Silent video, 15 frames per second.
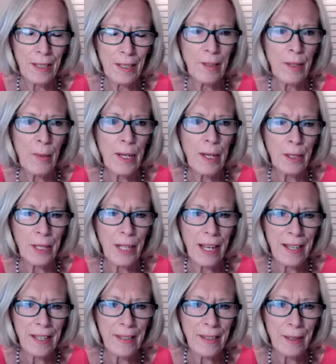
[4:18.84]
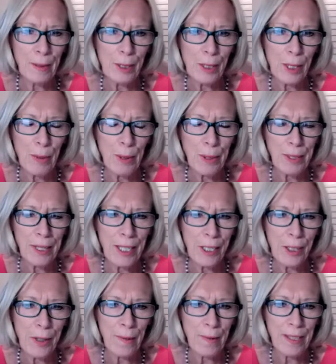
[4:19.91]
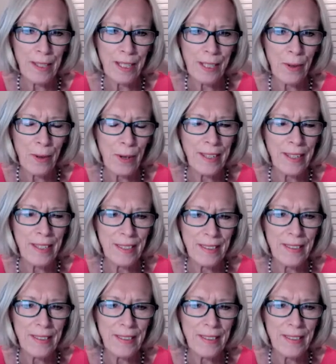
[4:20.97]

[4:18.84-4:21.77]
lovely way to look at it, the reciprocal nature of it. That's great.